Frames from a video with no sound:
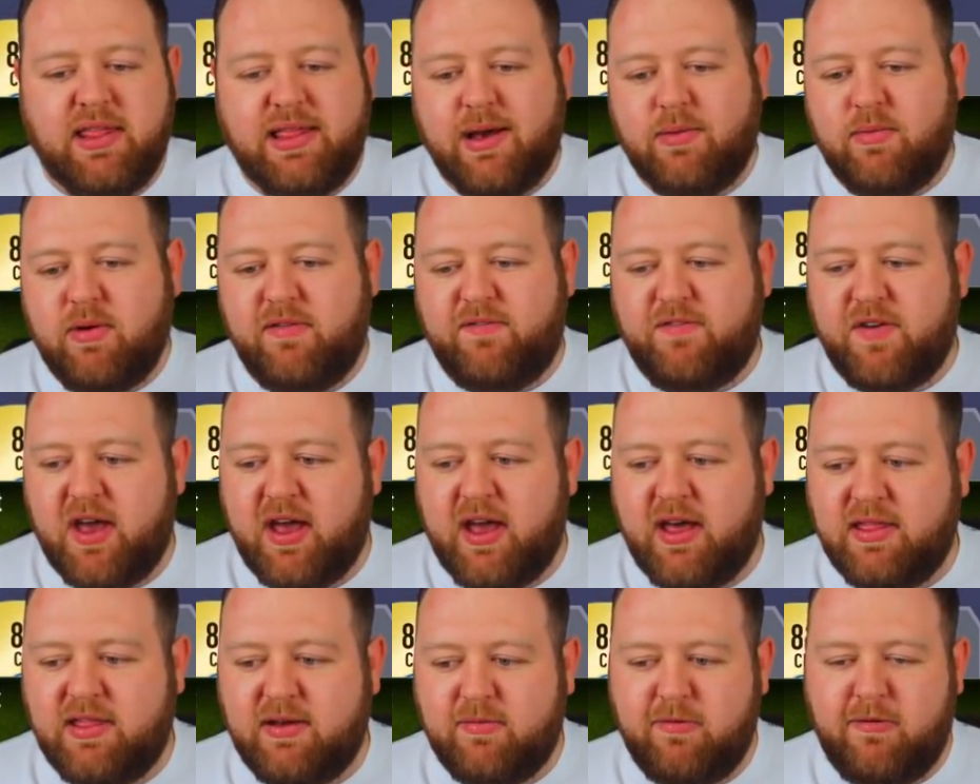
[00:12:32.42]
that we've
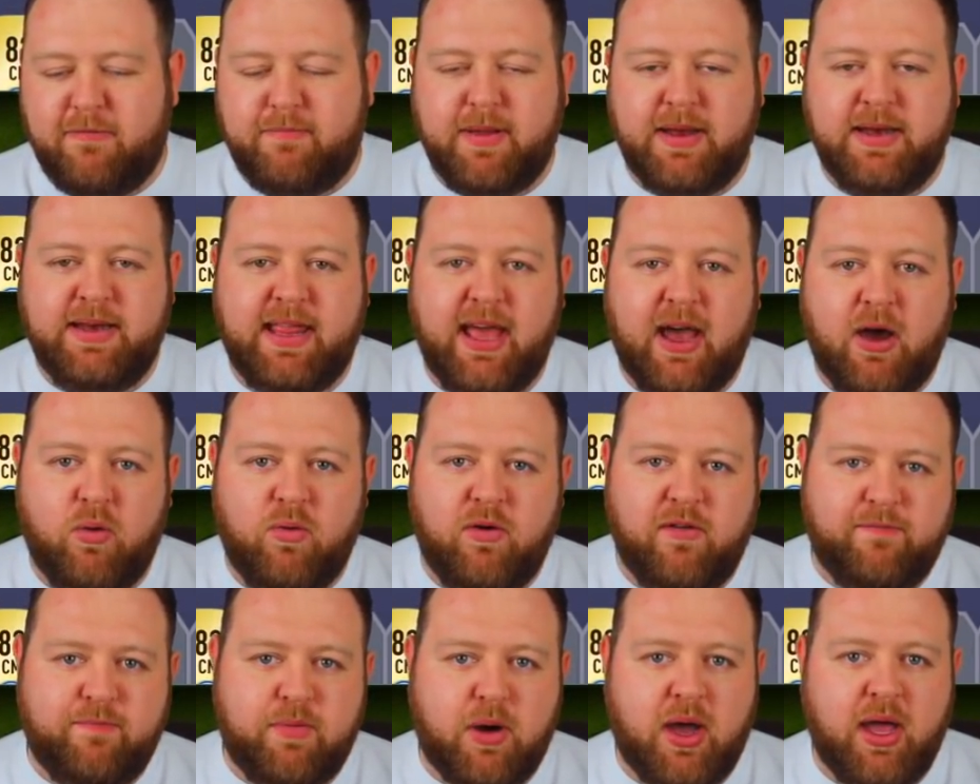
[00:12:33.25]
uh, that we've been dealt
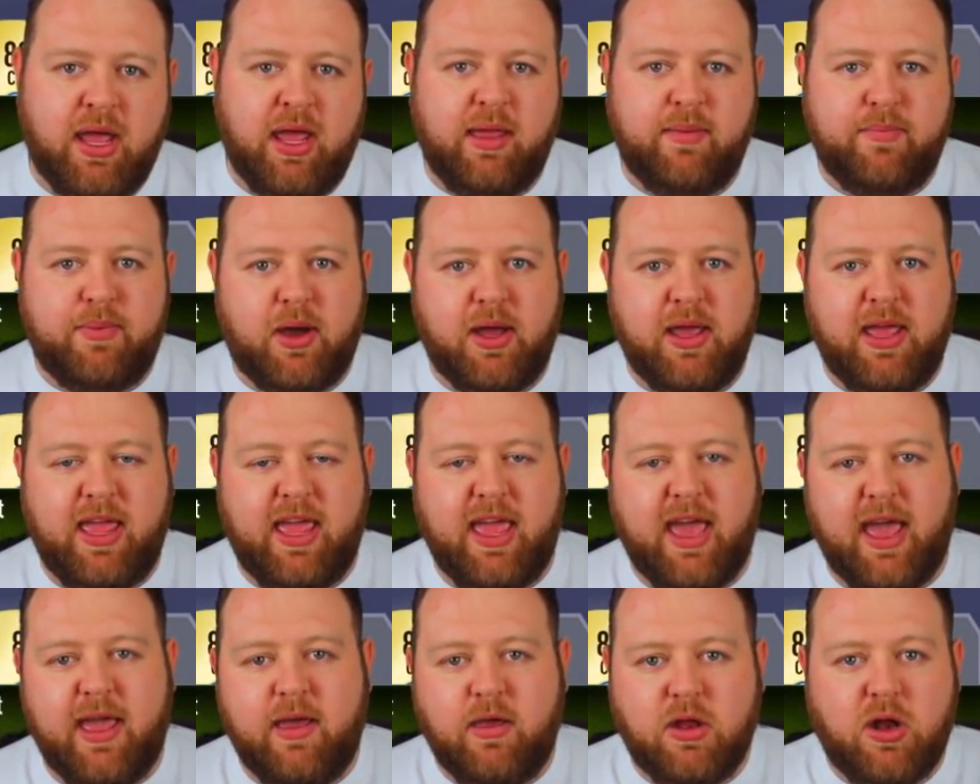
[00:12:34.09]
with by by
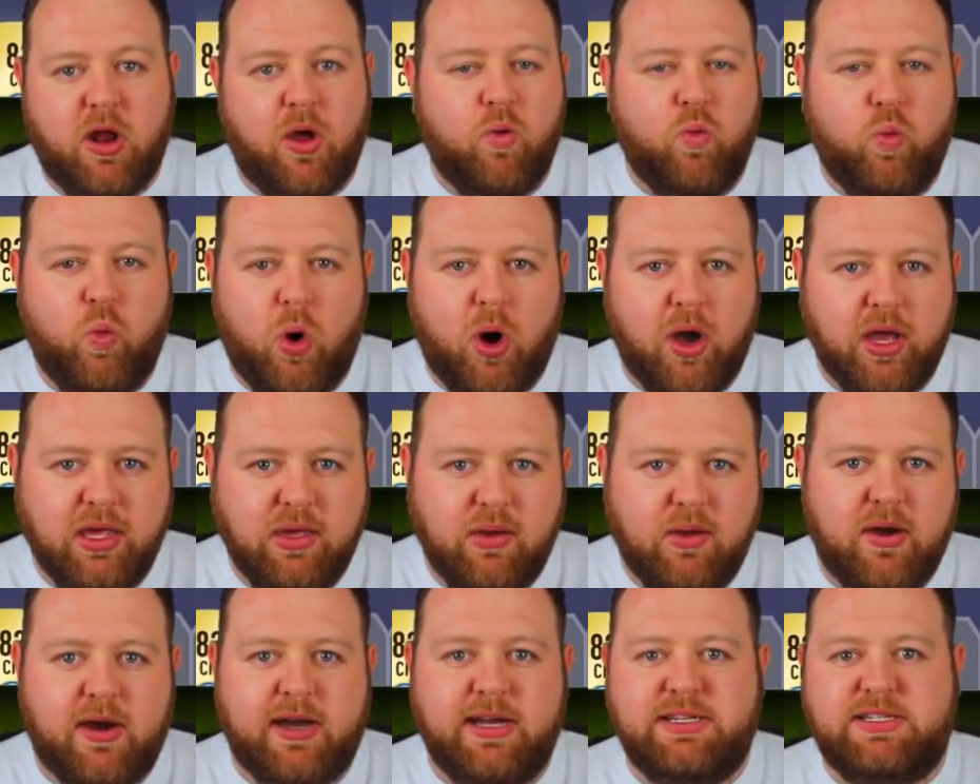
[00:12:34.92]
E A? You know, what are
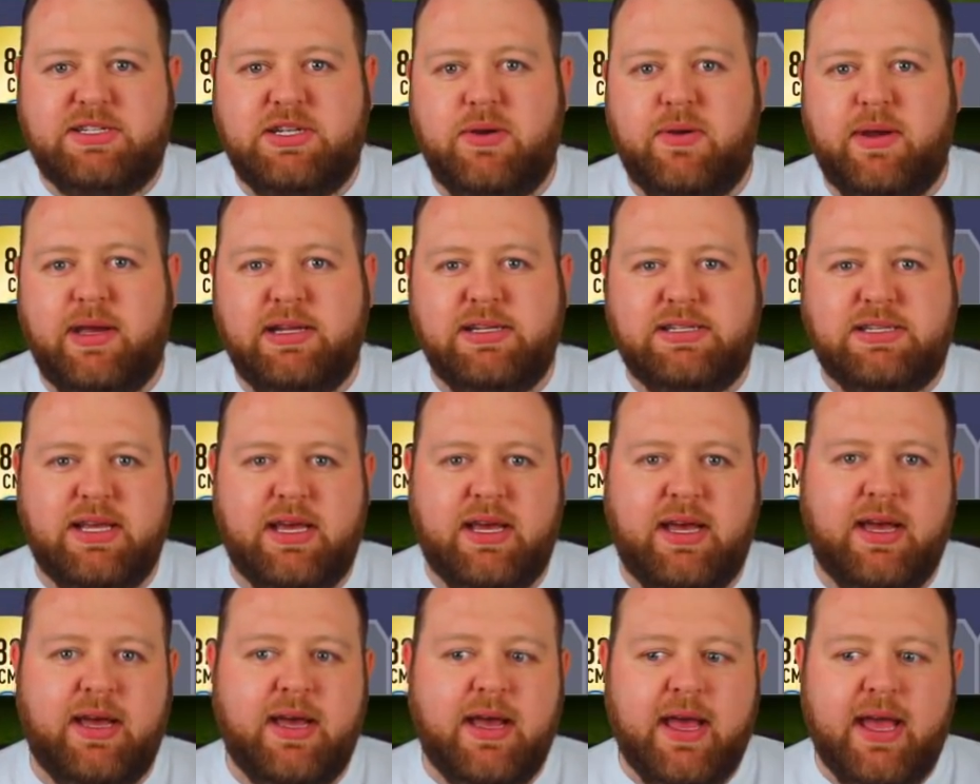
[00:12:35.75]
you guys doing
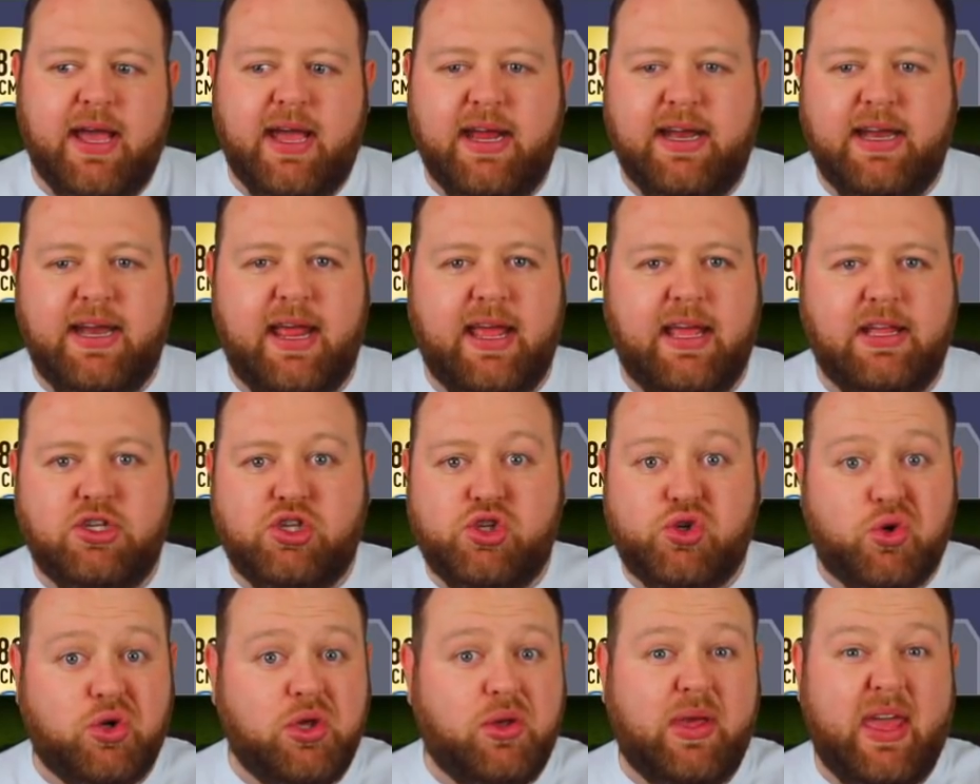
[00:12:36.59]
to in,
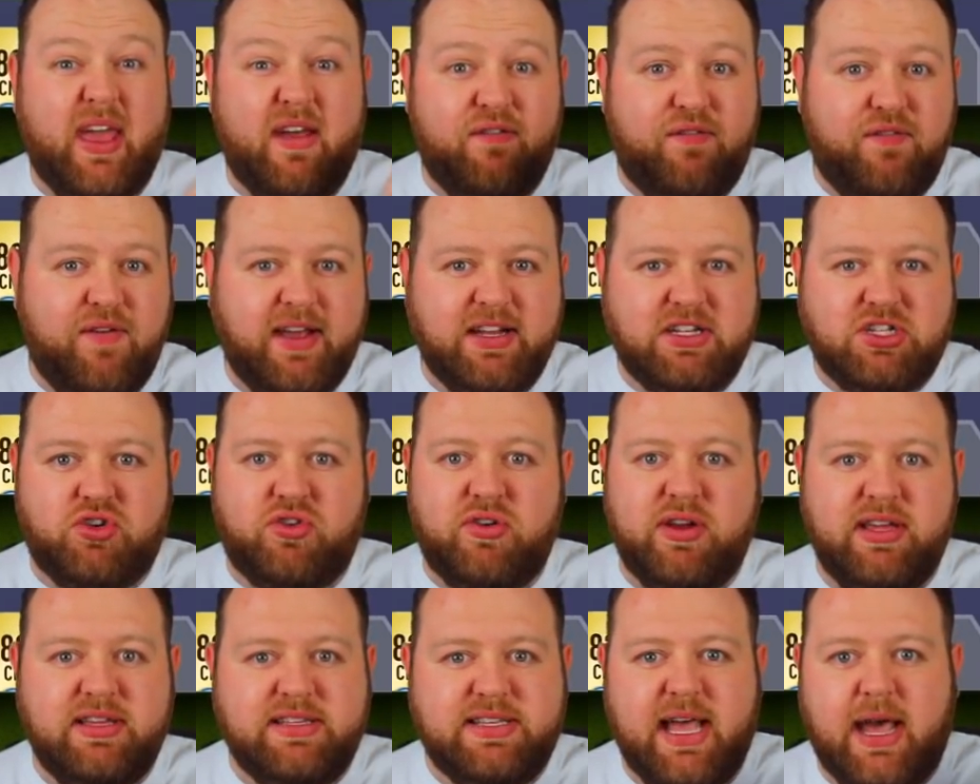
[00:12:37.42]
ensure you get
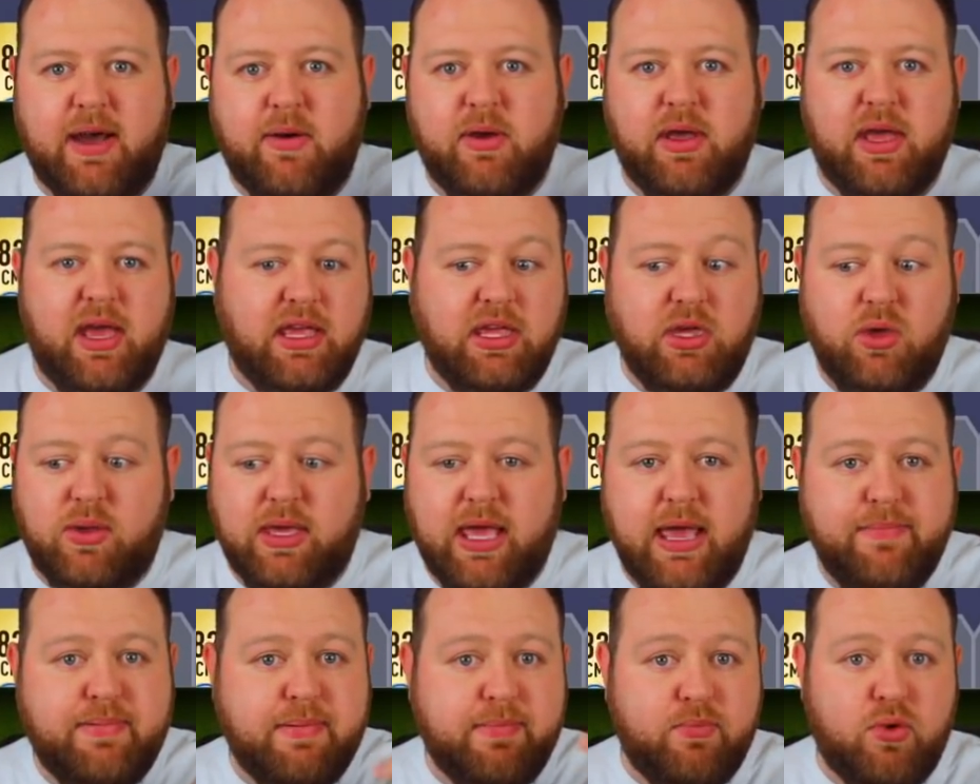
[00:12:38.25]
victories? How are you
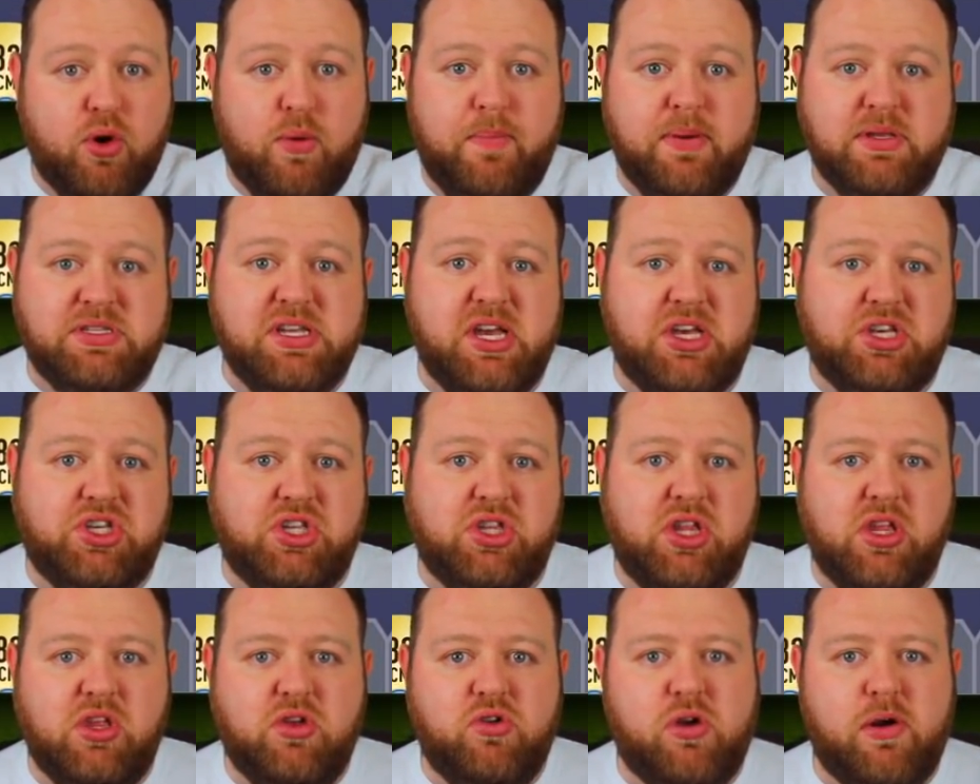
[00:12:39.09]
keeping more
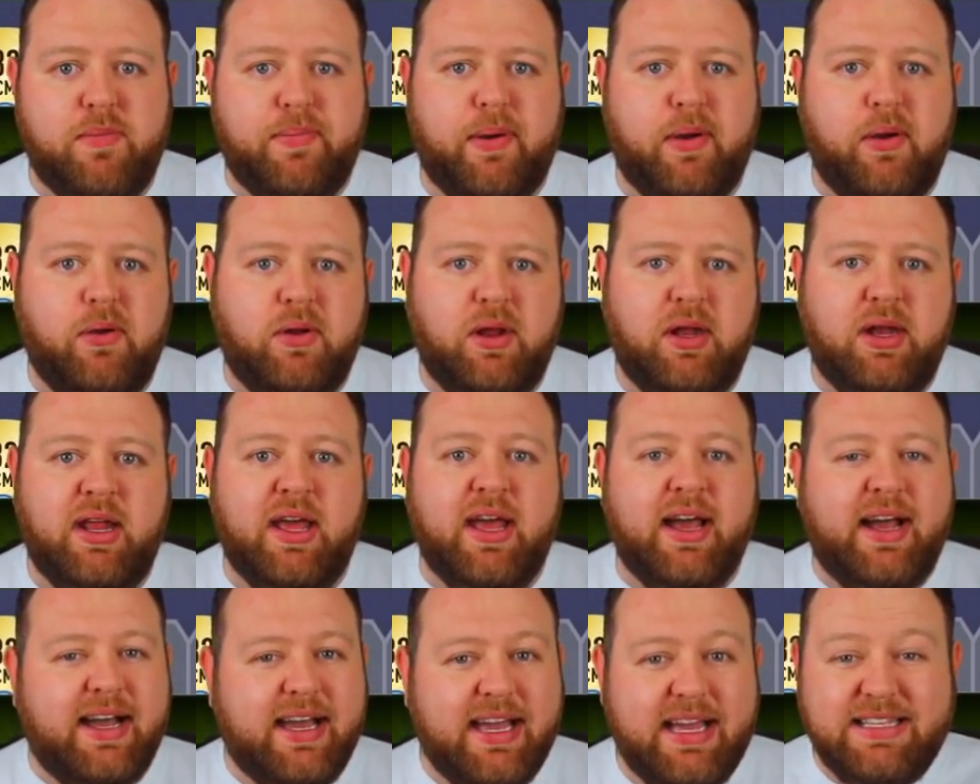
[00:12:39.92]
possession than your opponent?